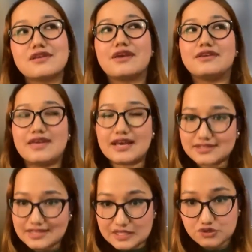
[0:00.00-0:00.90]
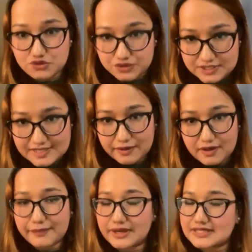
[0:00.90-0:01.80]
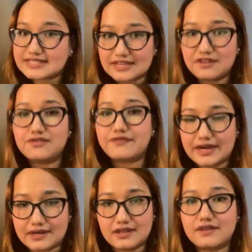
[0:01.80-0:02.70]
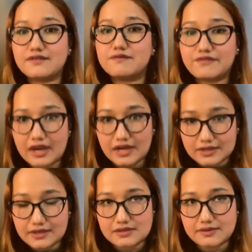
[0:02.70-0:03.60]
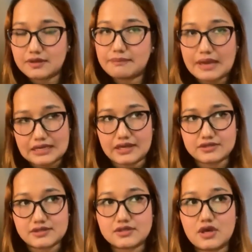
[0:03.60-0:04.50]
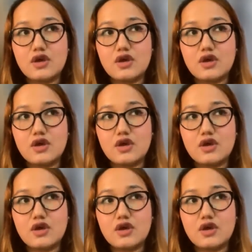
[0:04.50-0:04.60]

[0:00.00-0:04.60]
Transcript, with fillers: Yes, it's treatable, but still fatal in very in many cases.